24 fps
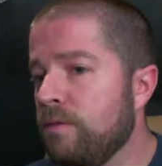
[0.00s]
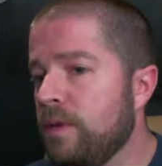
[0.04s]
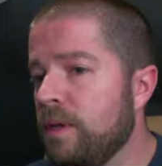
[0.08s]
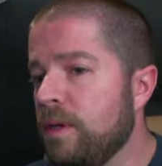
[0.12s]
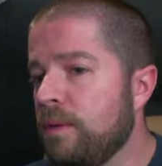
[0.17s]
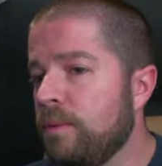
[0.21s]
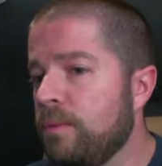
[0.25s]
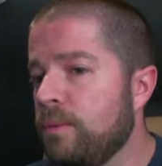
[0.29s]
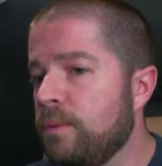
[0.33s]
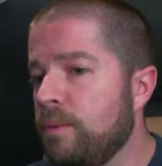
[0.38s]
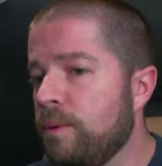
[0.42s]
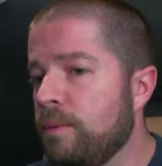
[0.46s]

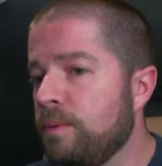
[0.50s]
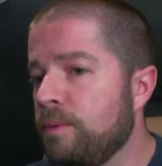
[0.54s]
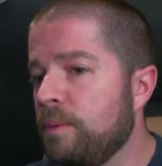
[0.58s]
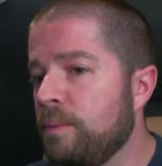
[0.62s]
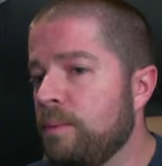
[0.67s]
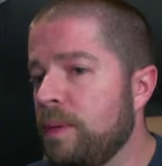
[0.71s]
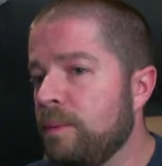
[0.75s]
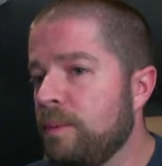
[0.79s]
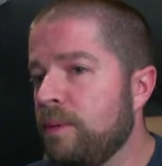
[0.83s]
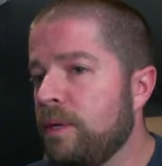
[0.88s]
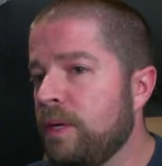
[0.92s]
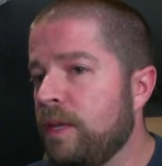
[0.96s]
We would be able
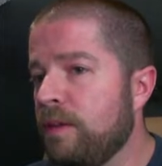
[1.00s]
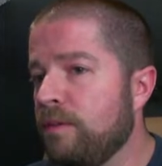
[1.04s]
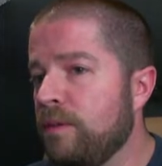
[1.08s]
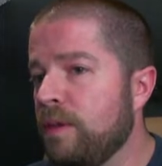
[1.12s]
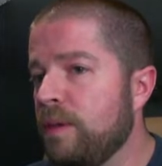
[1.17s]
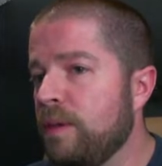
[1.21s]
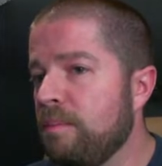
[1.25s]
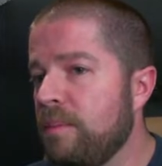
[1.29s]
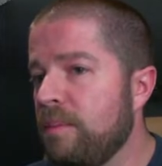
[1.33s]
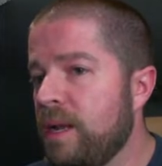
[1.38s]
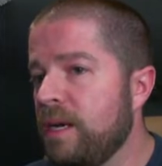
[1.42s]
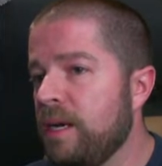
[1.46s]
to give it
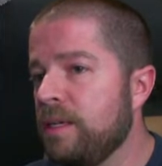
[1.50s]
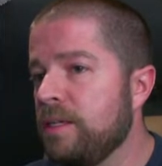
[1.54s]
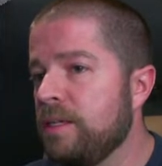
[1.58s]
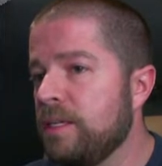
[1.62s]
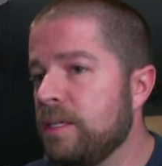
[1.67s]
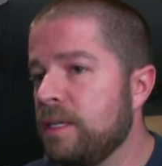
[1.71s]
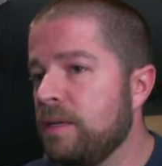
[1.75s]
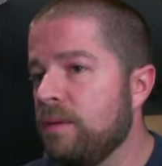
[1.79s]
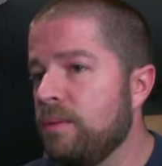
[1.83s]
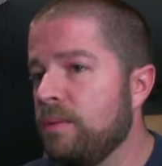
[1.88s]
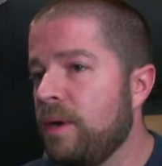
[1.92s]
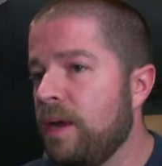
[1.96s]
menace, and it
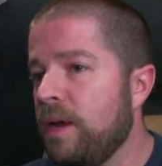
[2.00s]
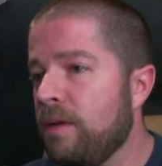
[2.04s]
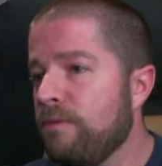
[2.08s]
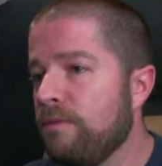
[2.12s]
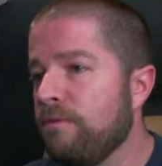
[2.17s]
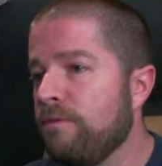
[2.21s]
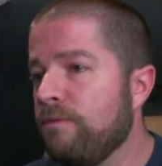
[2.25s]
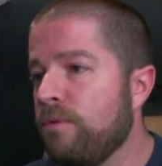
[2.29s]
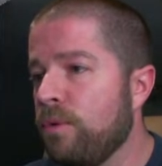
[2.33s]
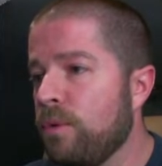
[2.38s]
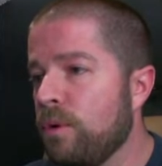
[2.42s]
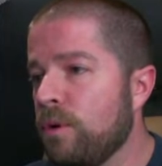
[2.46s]
would have
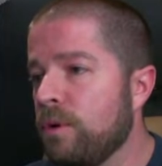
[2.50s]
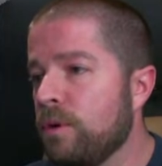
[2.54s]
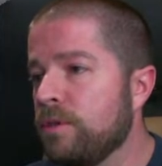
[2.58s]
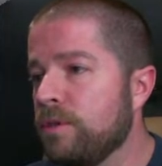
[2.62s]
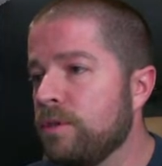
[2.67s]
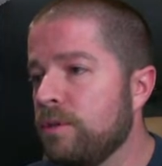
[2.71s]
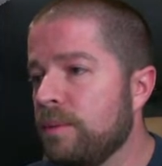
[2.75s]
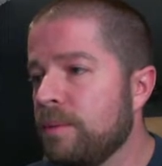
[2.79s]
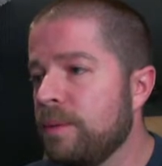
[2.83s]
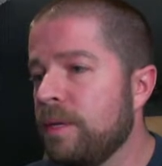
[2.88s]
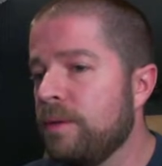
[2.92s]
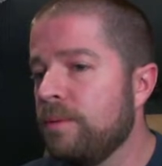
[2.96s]
4. So I
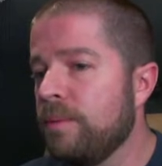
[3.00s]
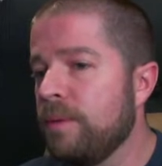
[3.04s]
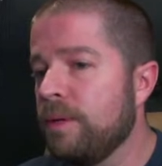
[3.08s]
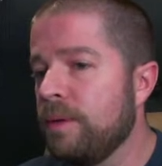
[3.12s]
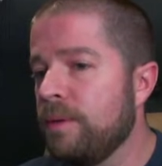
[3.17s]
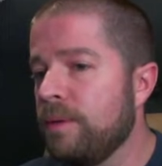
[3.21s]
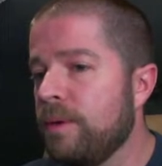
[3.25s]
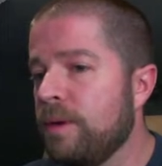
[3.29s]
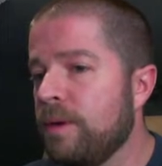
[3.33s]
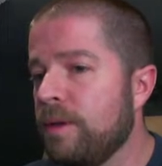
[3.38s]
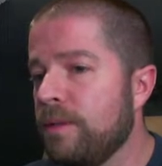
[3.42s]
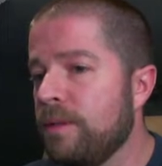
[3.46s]
mean,
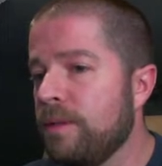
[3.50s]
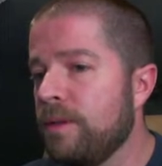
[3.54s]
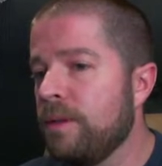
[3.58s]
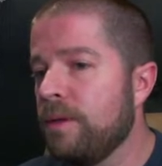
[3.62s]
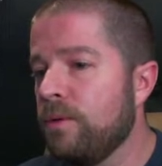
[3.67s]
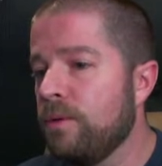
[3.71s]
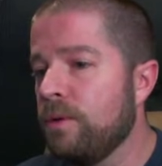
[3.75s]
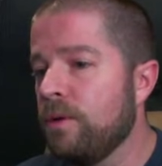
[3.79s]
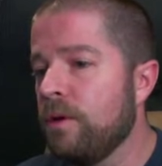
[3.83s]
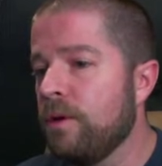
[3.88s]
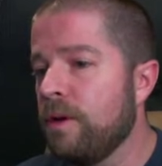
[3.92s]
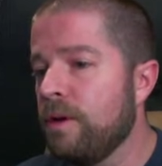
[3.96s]
the
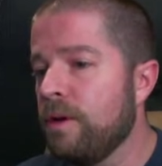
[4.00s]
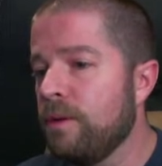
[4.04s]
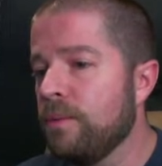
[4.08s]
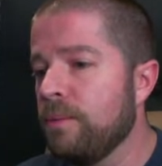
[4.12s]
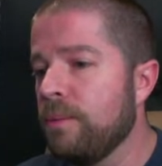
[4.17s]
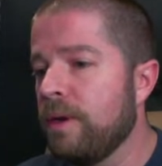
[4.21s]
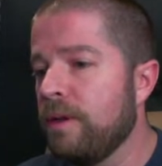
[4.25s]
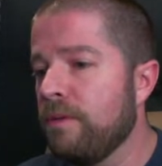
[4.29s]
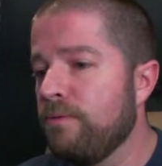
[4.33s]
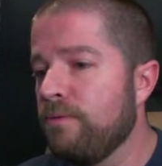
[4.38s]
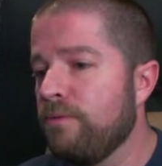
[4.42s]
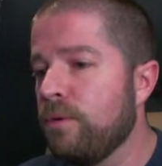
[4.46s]
Ogre Errant would have
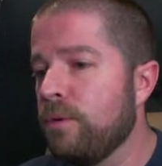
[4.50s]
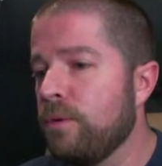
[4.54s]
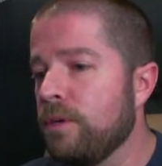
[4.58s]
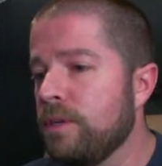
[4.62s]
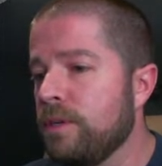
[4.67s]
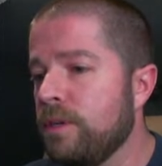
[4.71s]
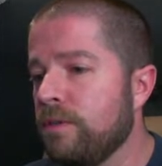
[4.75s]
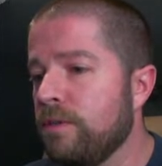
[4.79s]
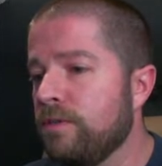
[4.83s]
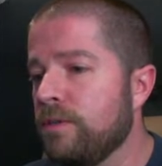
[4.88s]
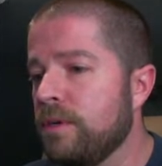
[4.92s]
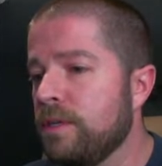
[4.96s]
4
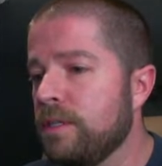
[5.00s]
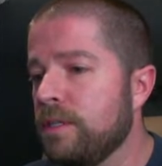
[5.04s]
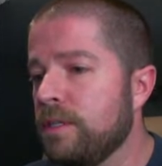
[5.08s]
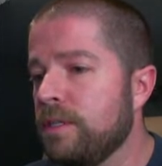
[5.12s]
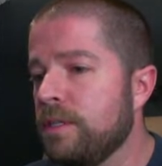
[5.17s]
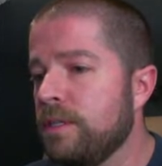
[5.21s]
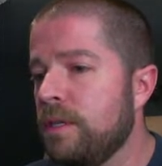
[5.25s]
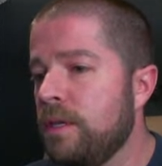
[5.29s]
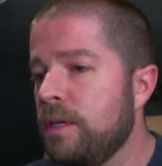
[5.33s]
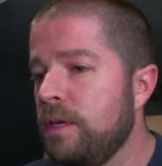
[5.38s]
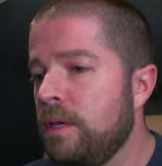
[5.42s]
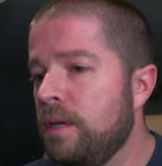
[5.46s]
toughness,
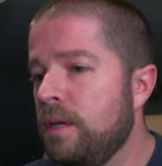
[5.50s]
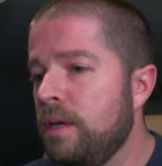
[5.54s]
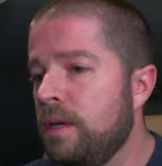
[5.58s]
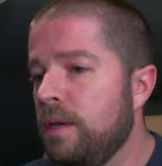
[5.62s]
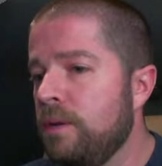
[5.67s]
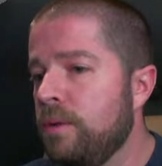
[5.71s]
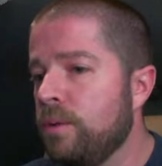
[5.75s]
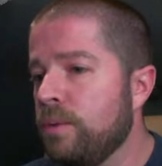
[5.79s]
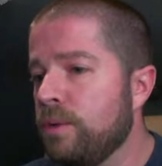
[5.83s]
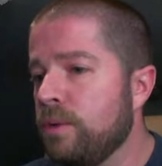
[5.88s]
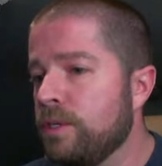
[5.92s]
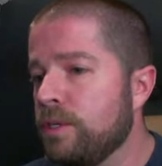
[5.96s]

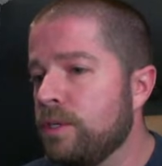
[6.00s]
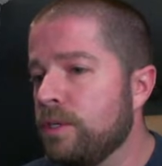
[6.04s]
which